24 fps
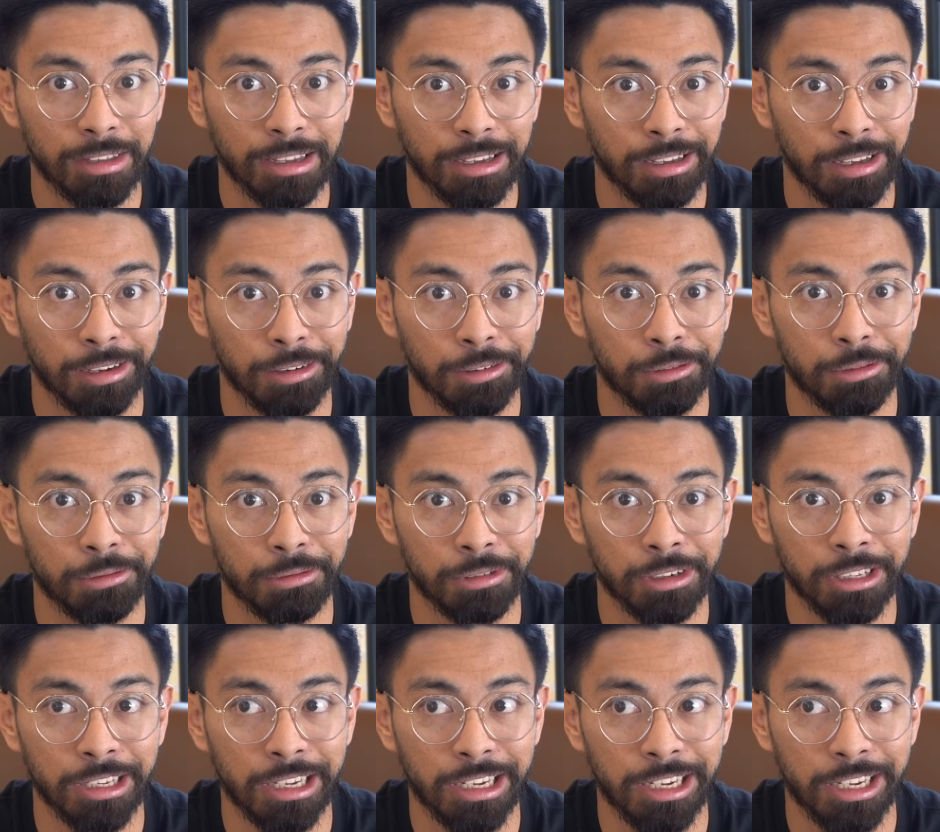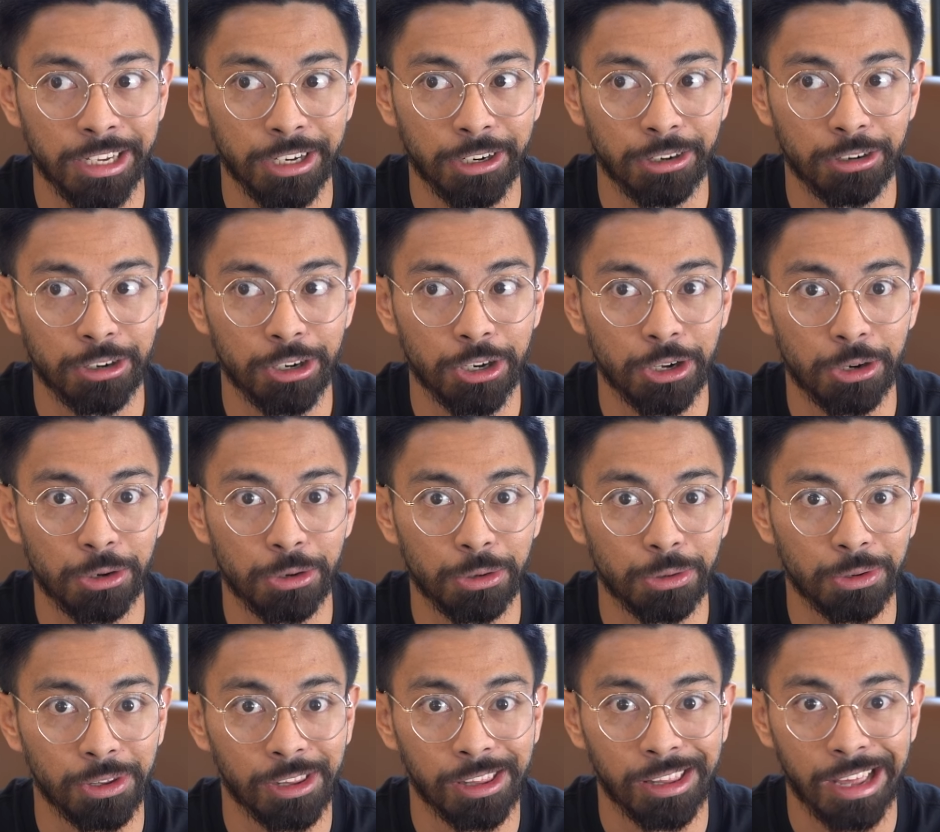I don't really hear
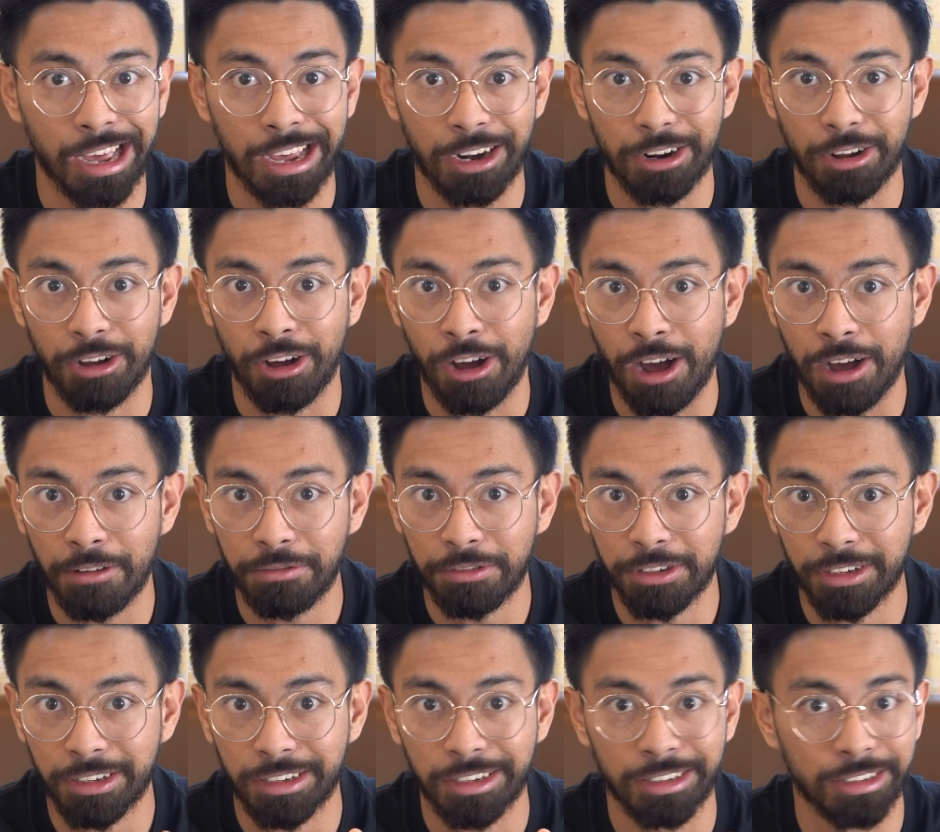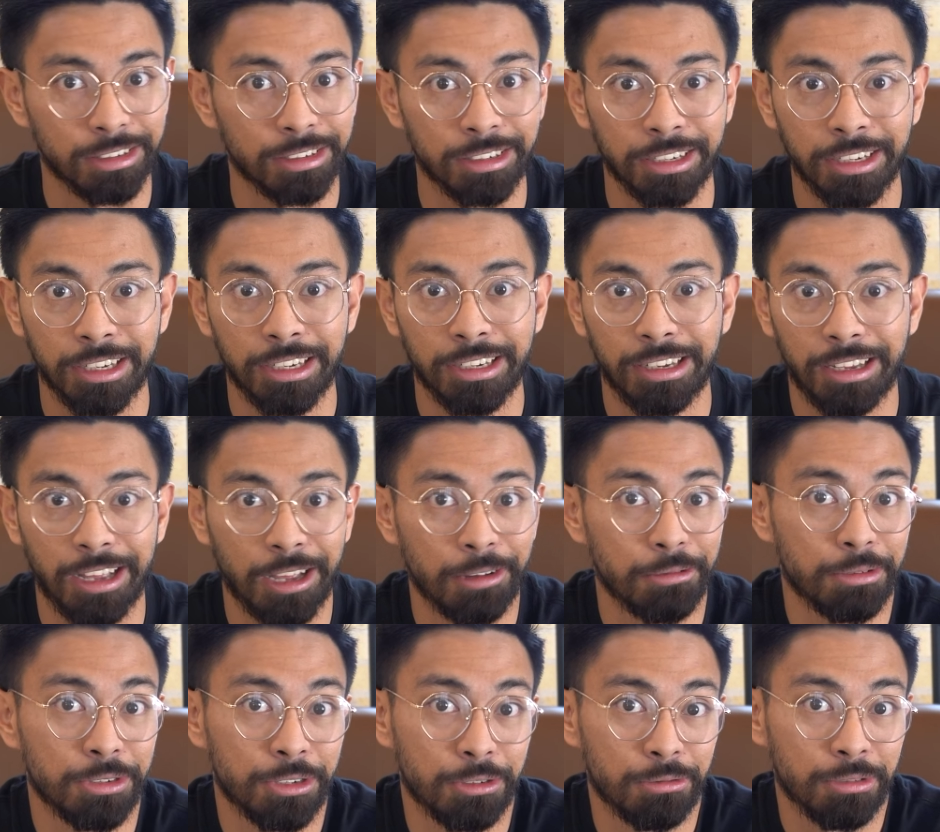no that often, and I
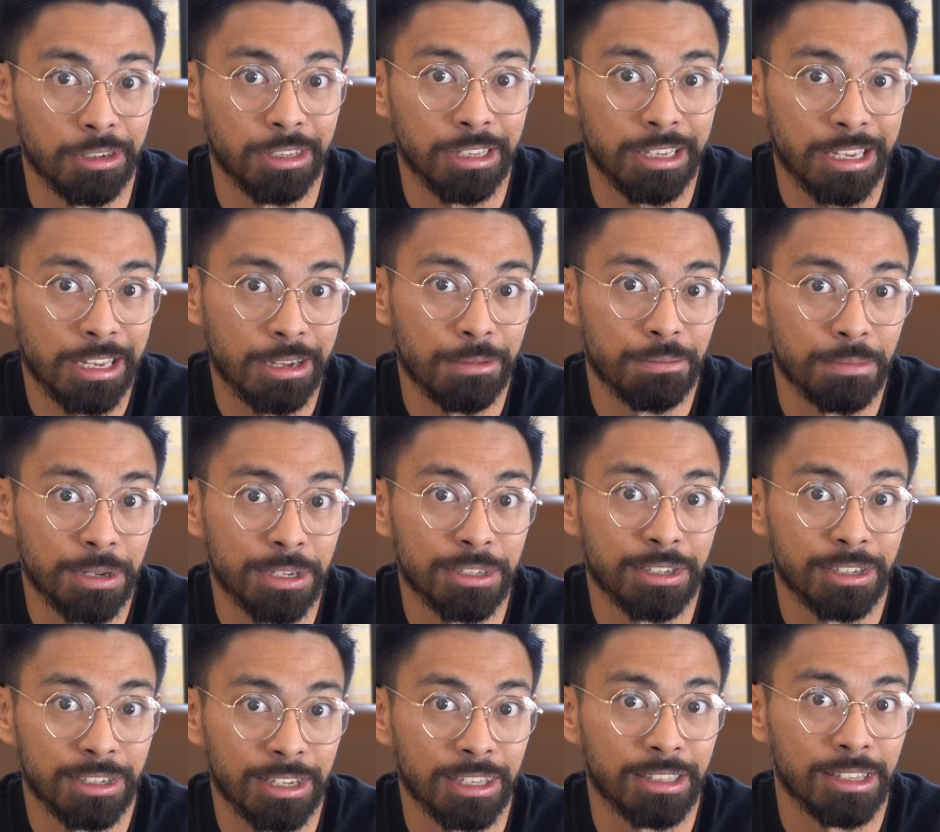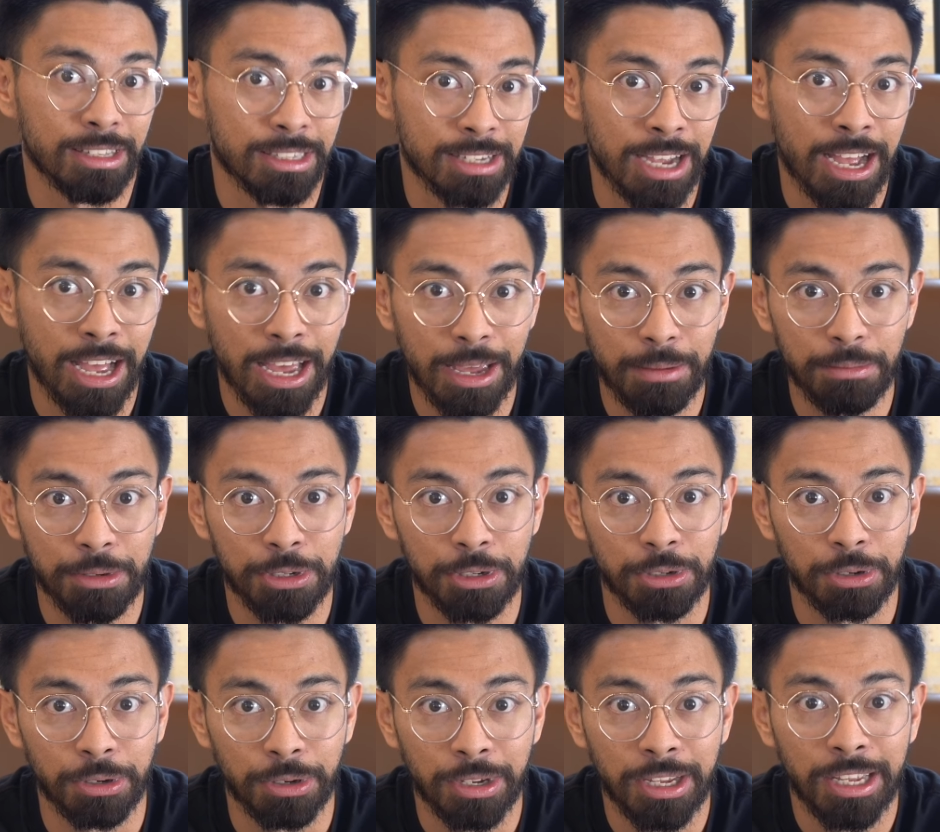wasn't really in business at the time,
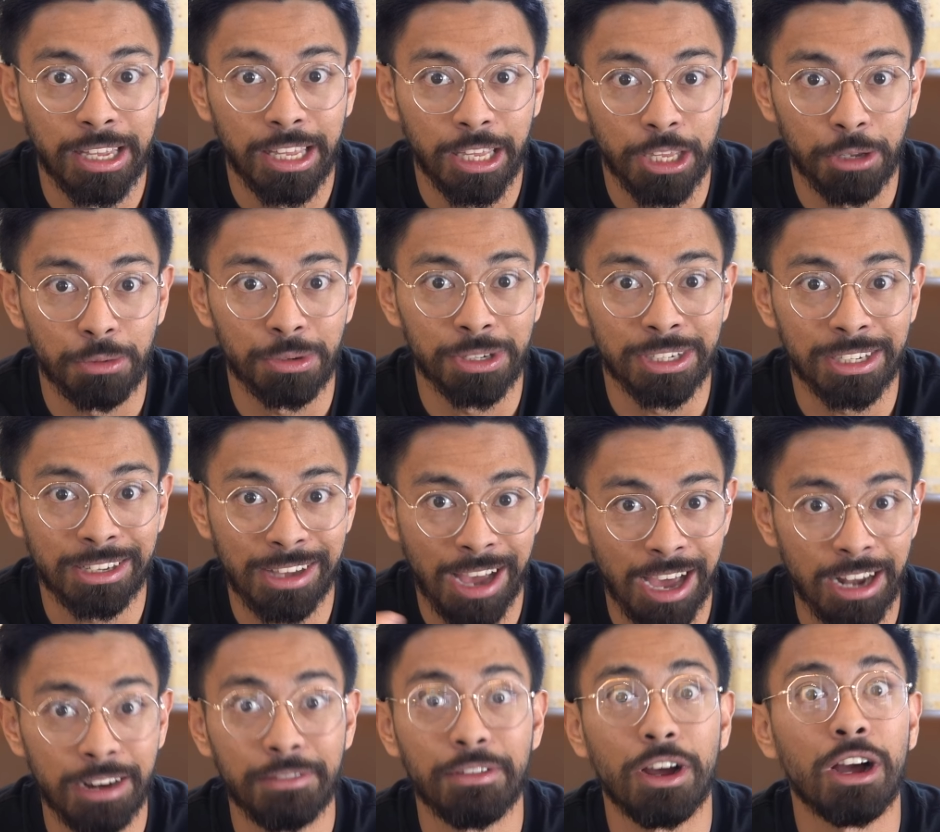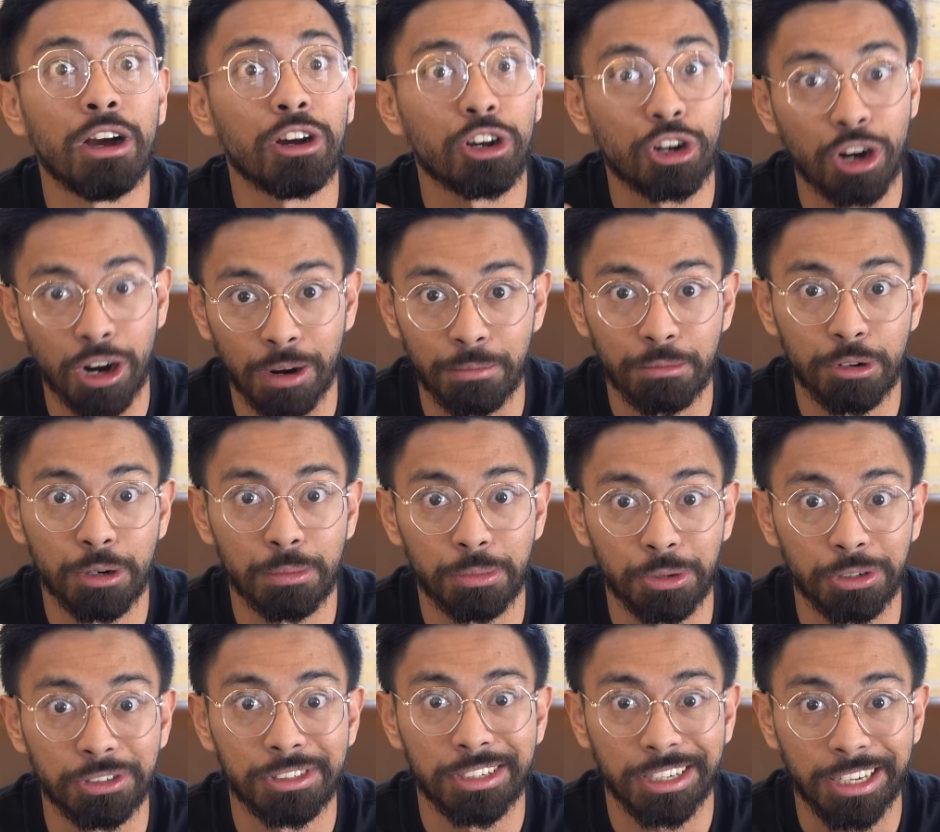so it was kind of
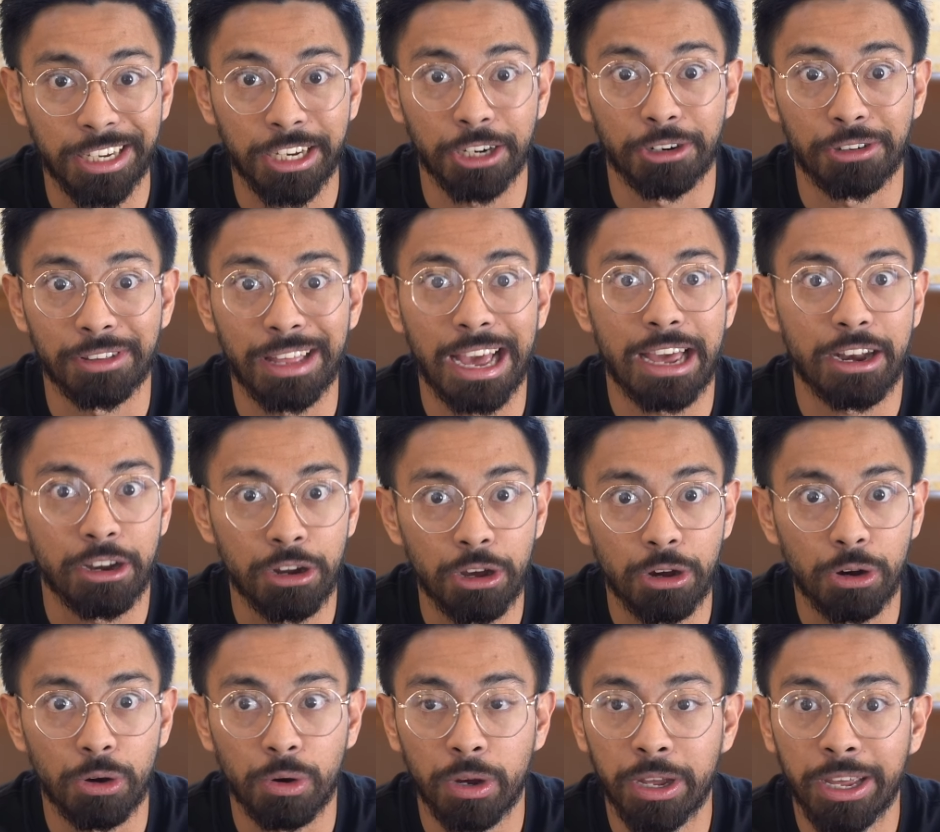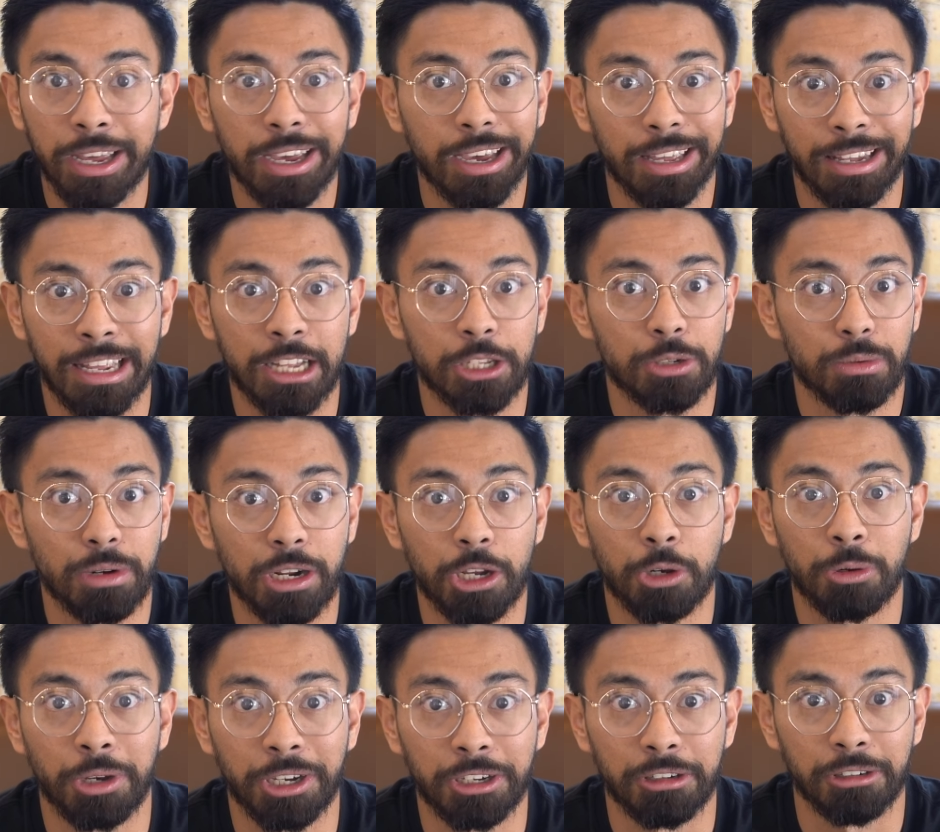uncomfortable to hear that no. And that's when I
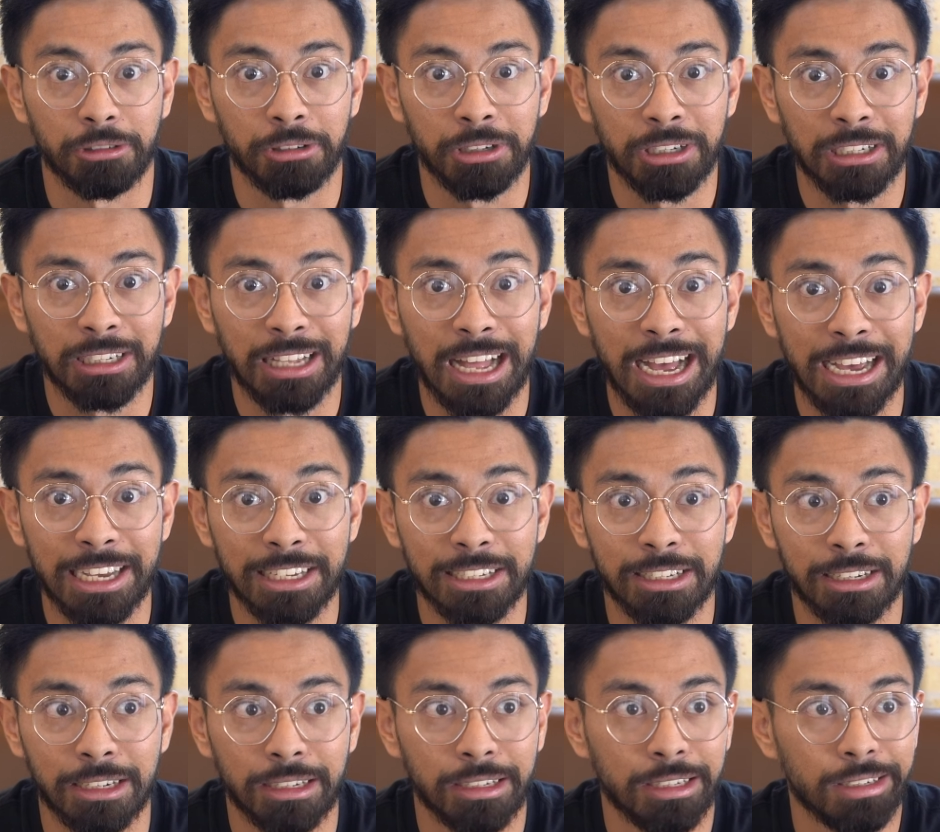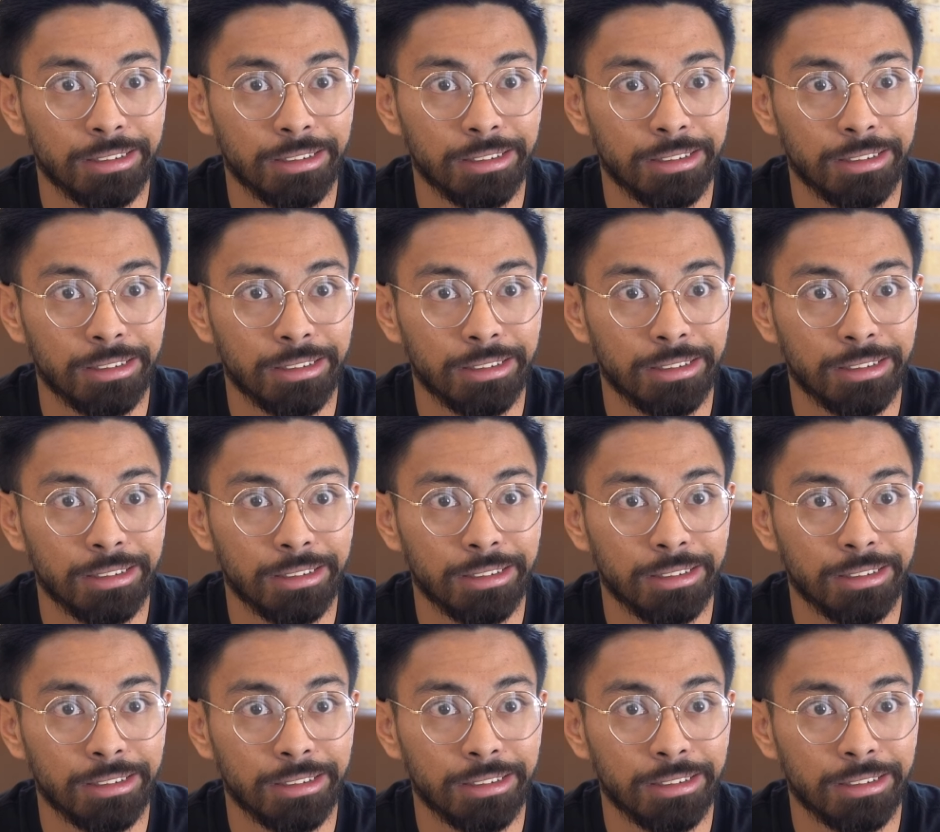quickly realized